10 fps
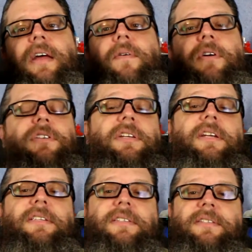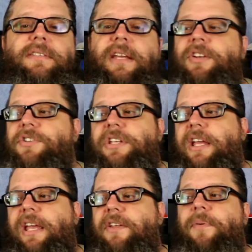Which, it's
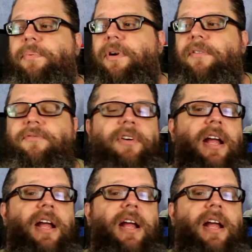interesting. It'll print for